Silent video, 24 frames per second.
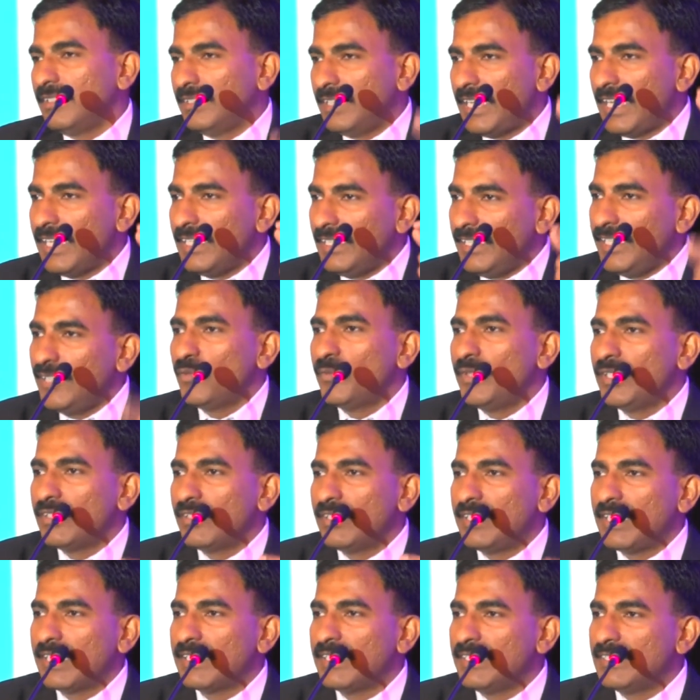There need to
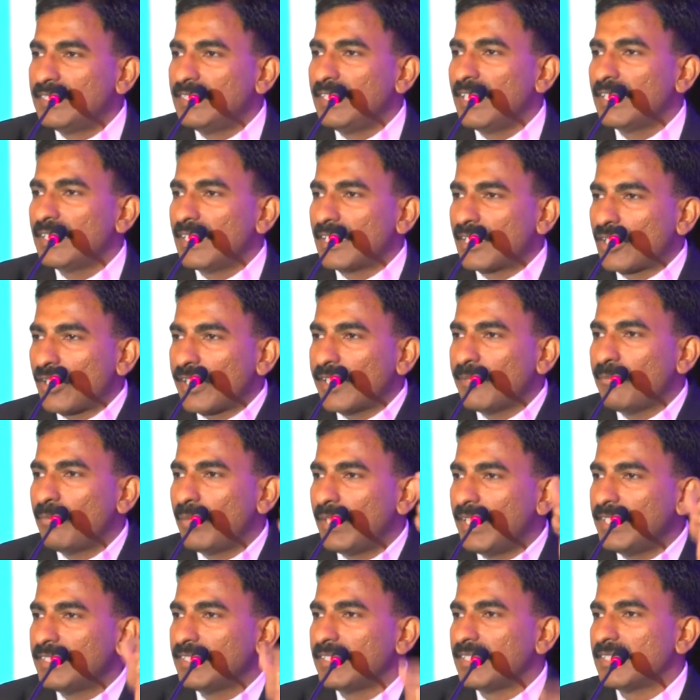be redundancy at the
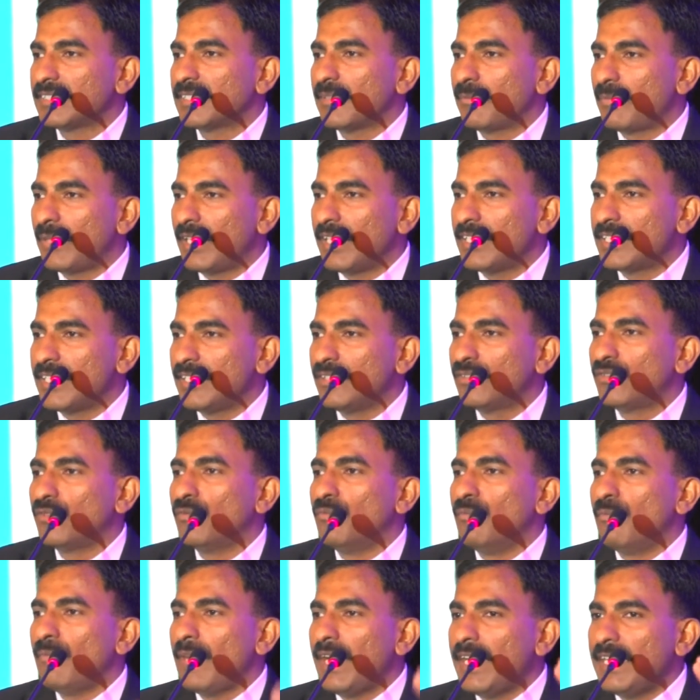correct place in the supply chain
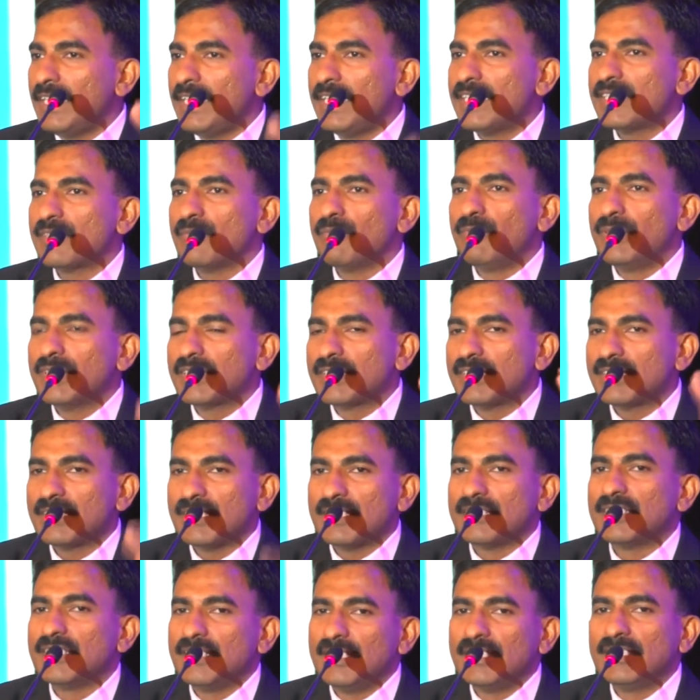to manage
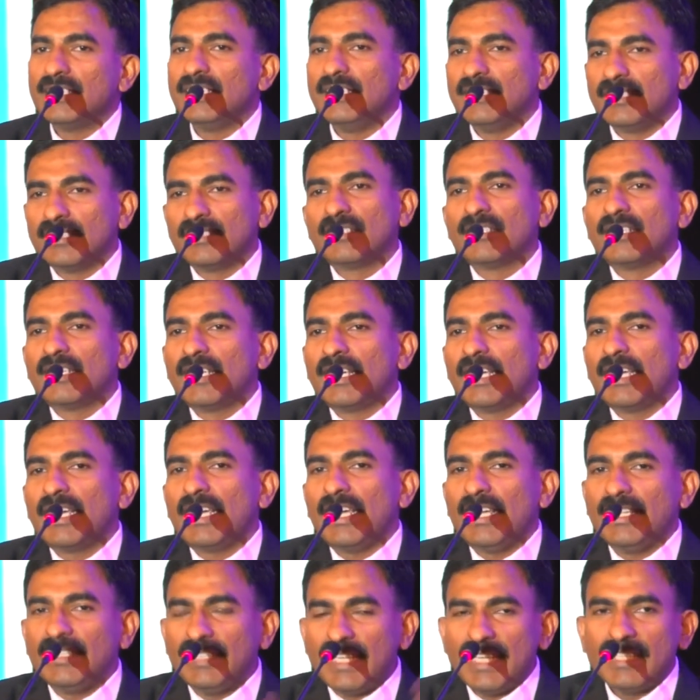business agility.
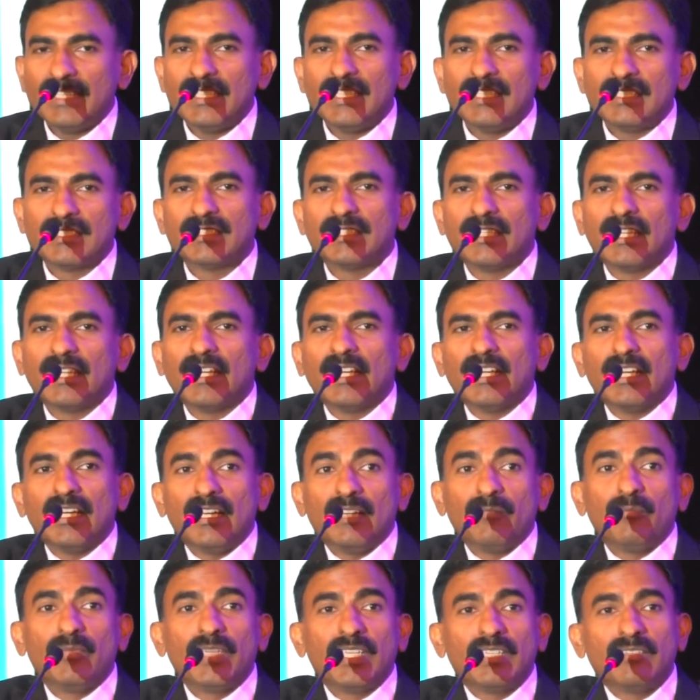And that is
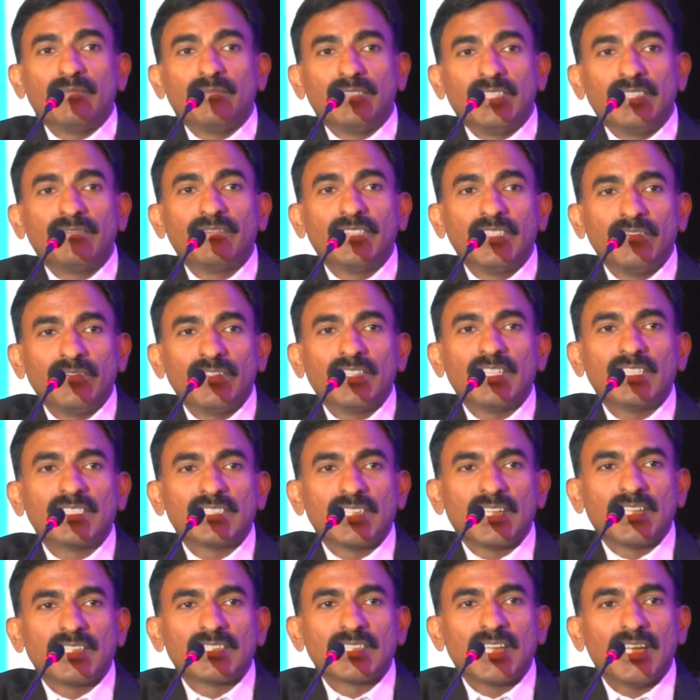a big,
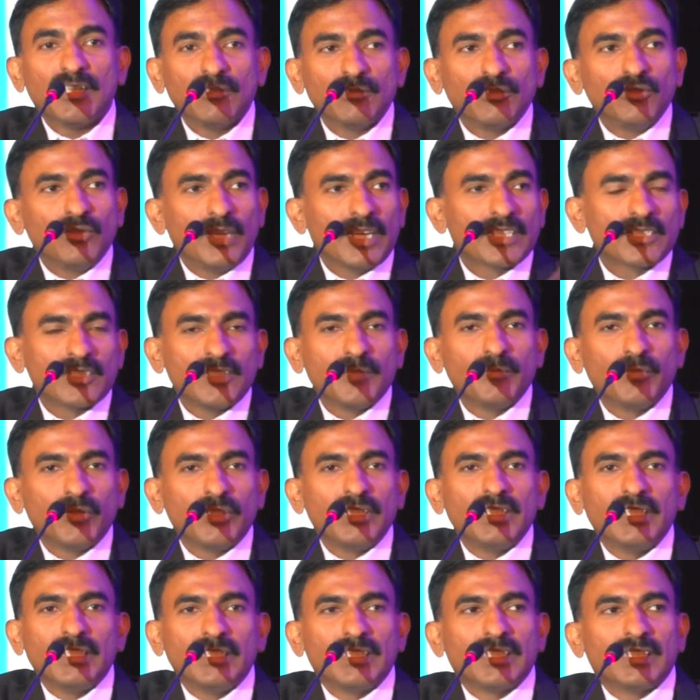difficult challenge. How do you actually
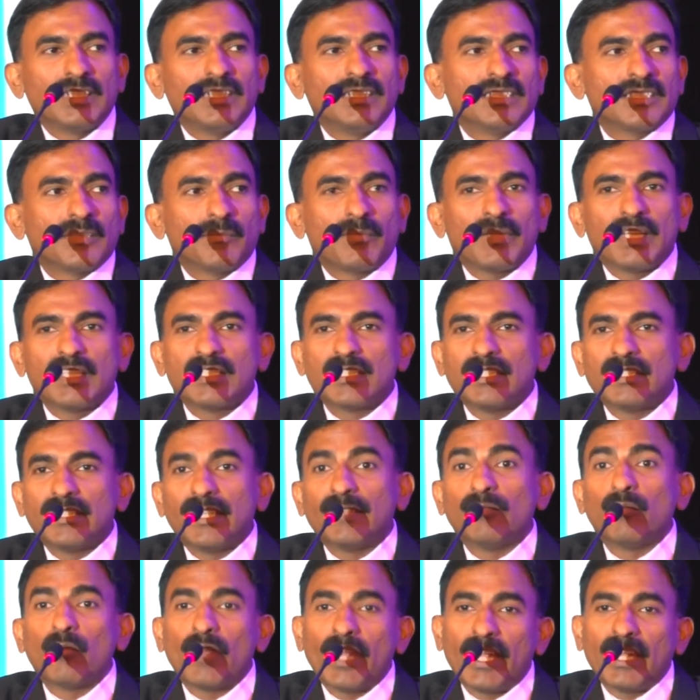put it in the supply
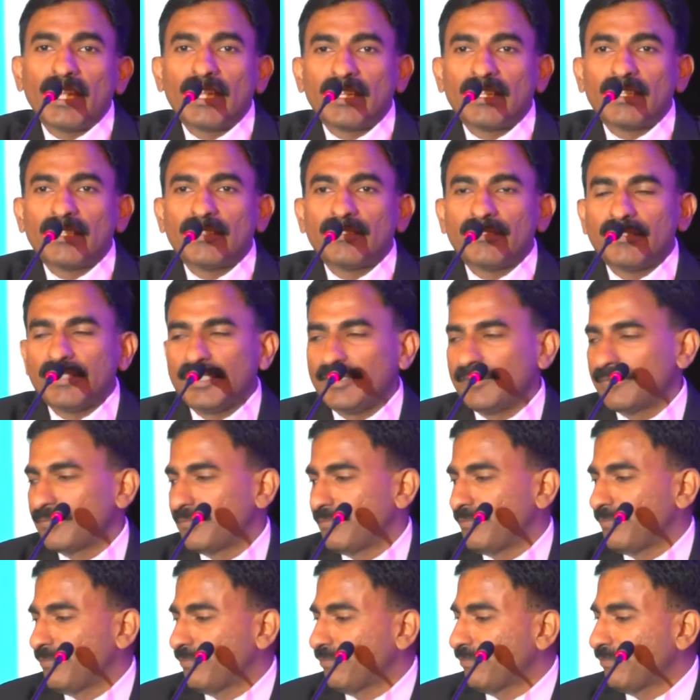chain and where, right?